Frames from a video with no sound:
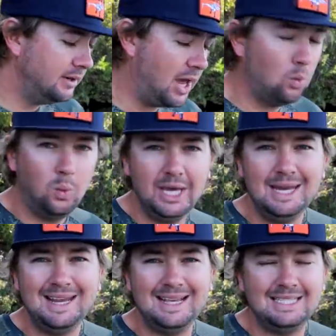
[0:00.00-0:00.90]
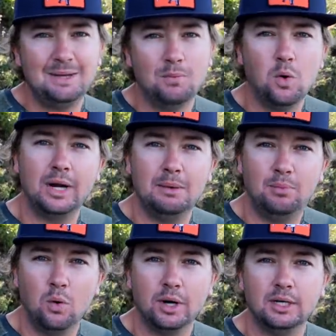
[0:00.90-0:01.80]
Now, when is it more
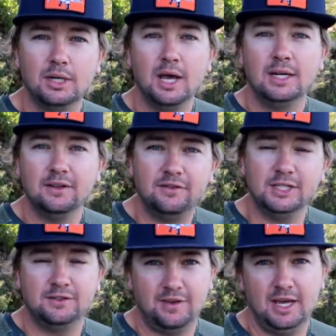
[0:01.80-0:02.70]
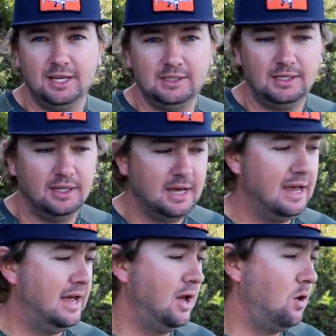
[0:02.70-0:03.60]
important to fish fast?
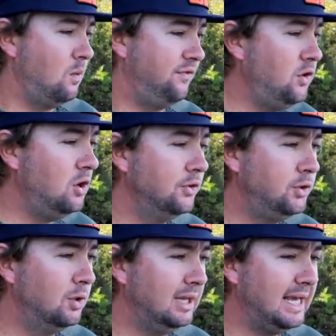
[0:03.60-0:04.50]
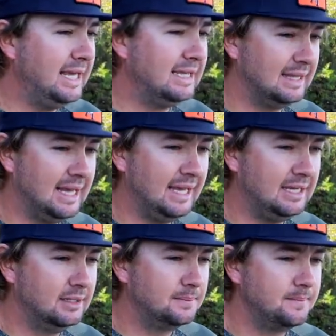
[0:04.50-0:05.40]
If you go to a lake
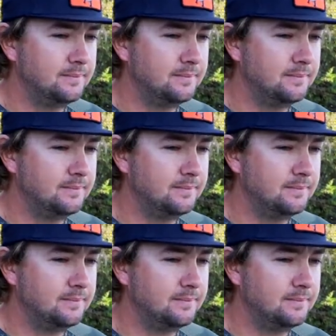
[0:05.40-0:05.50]
like,